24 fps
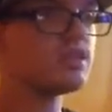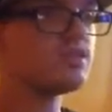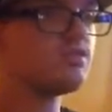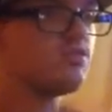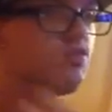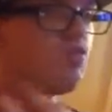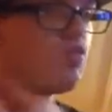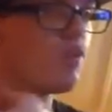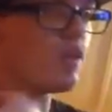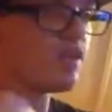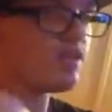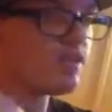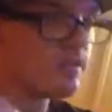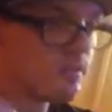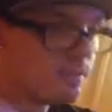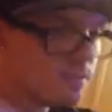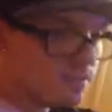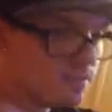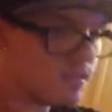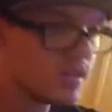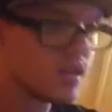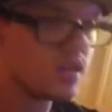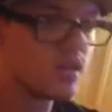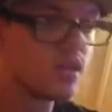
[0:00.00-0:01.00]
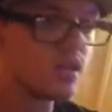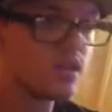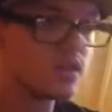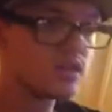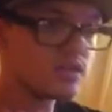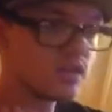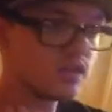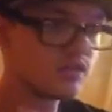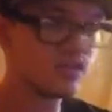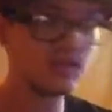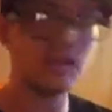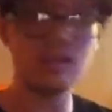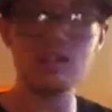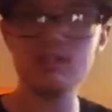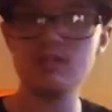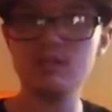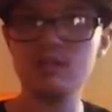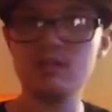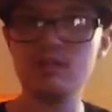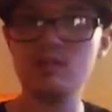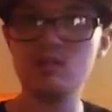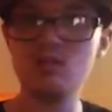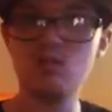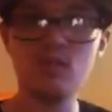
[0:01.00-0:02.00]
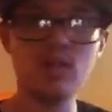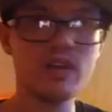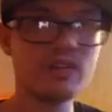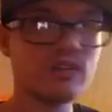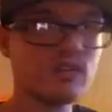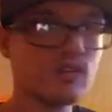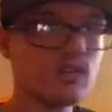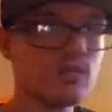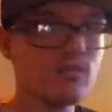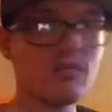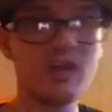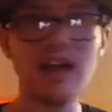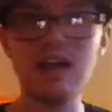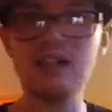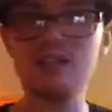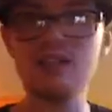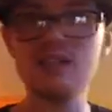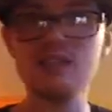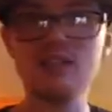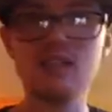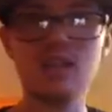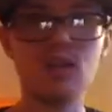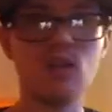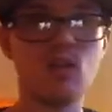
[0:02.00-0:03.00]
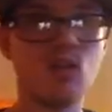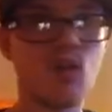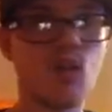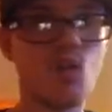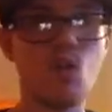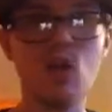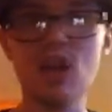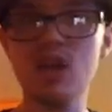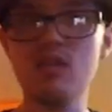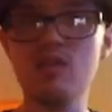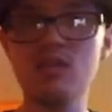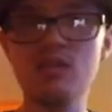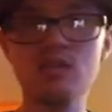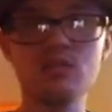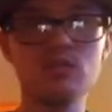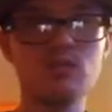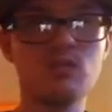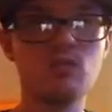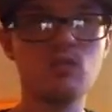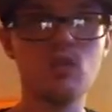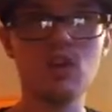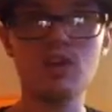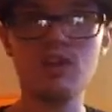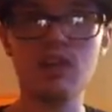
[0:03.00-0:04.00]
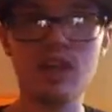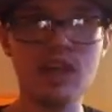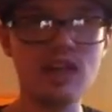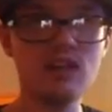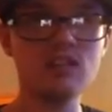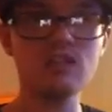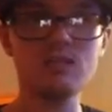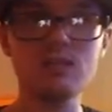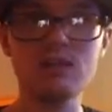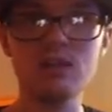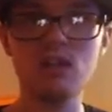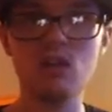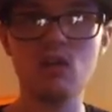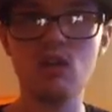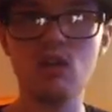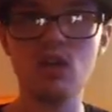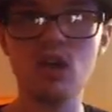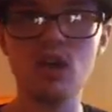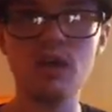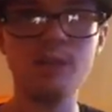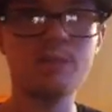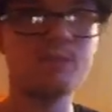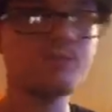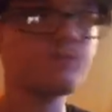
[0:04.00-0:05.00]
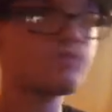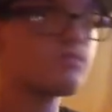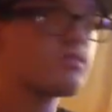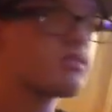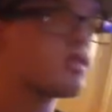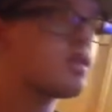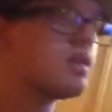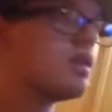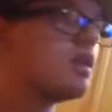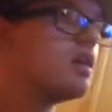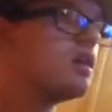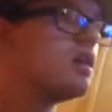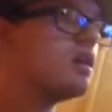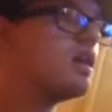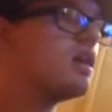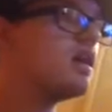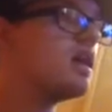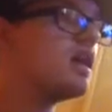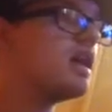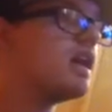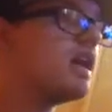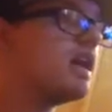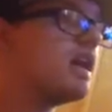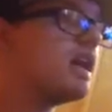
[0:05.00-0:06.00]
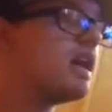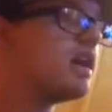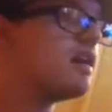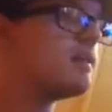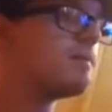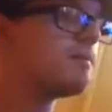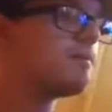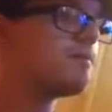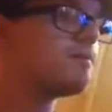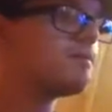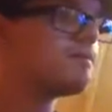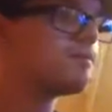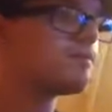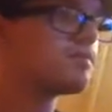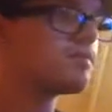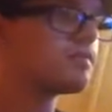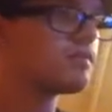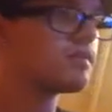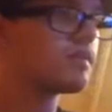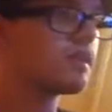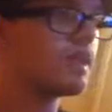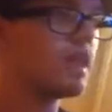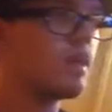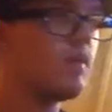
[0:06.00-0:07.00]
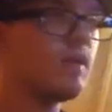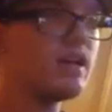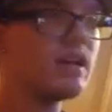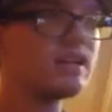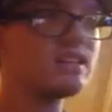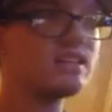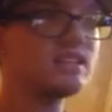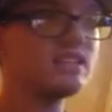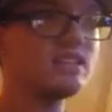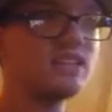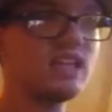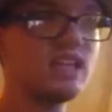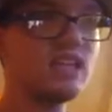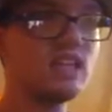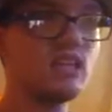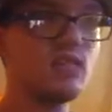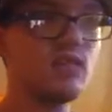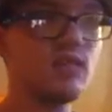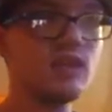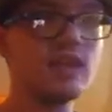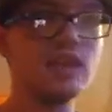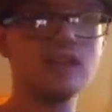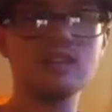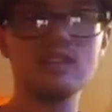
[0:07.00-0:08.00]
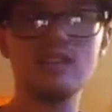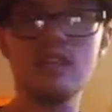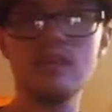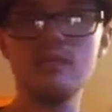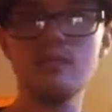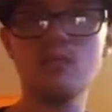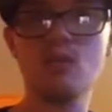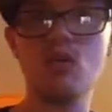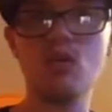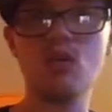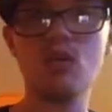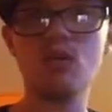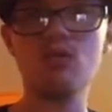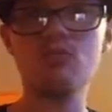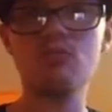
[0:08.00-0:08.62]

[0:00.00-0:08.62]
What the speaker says: with something that's been with malice or whatever else is going on, and we get to see more